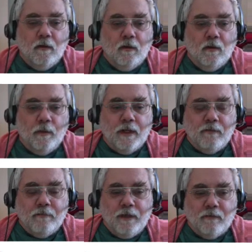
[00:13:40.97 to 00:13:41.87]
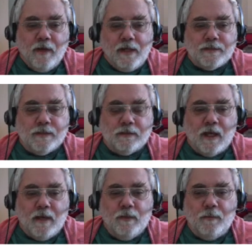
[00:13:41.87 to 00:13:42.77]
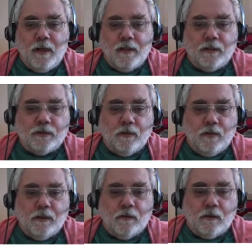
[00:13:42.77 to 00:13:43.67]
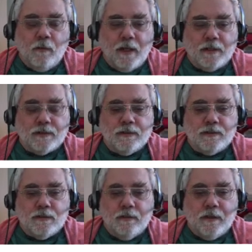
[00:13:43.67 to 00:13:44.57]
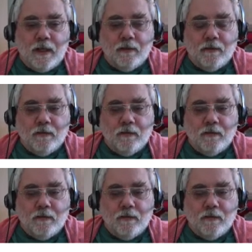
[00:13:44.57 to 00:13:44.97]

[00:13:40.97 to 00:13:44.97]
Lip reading: We can rearrange the time-dependent Schrodinger equation so that